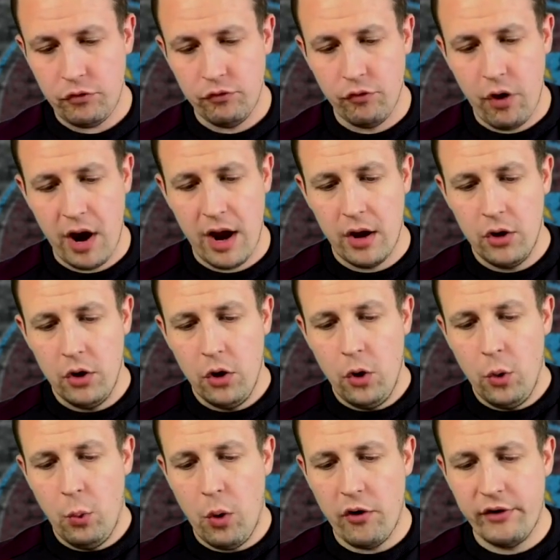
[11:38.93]
Right,
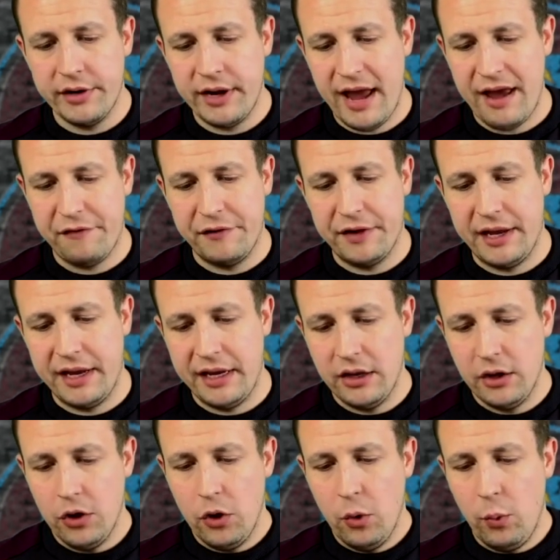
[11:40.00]
Warren Effany.
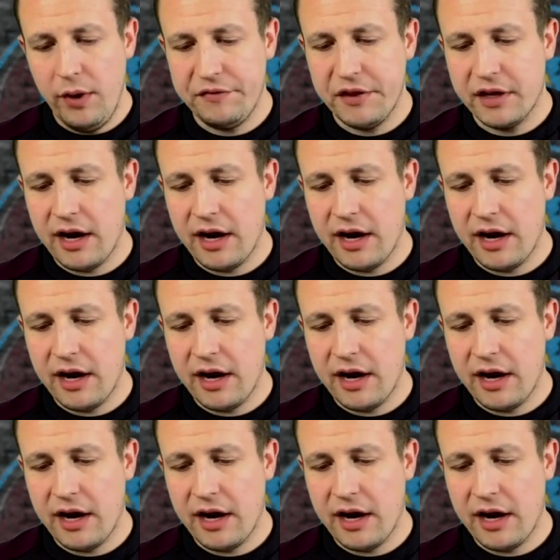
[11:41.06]
With the